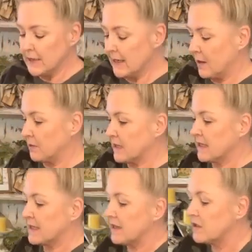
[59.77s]
wasn't able
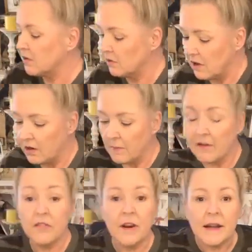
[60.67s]
to stay too long,
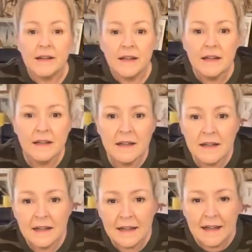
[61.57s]
my friend.
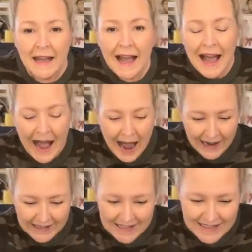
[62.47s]
Hi,